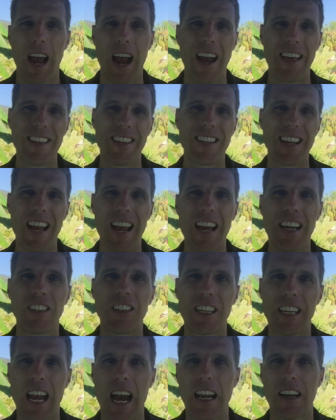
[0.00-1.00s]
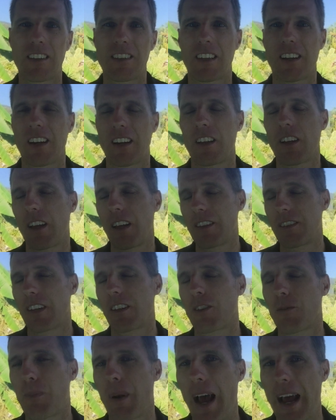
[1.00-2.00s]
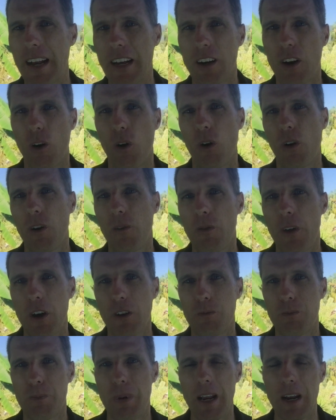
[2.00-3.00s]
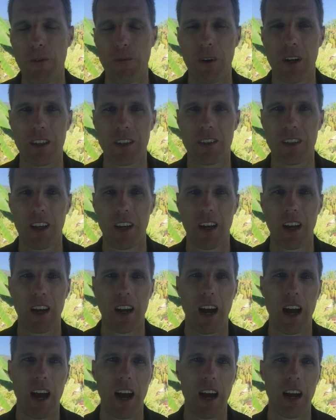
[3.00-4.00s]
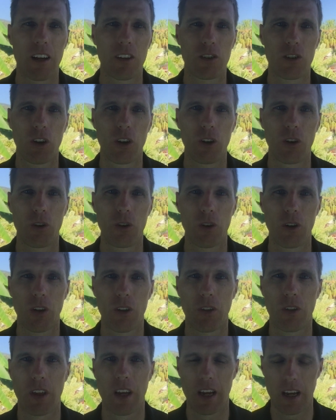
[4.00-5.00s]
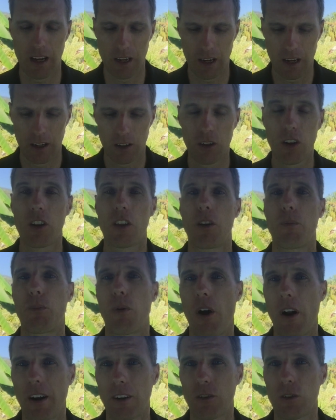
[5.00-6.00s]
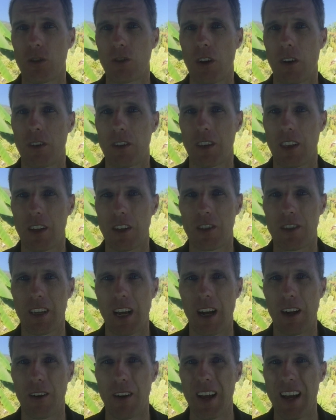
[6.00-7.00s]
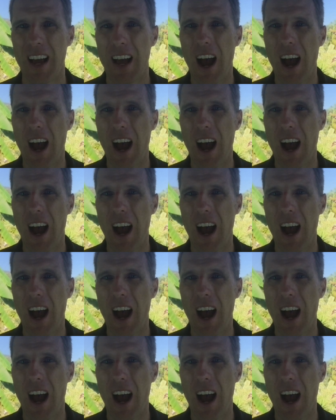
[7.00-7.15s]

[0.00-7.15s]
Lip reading: And then the educator is explaining all of those benefits to the product or service that you sell.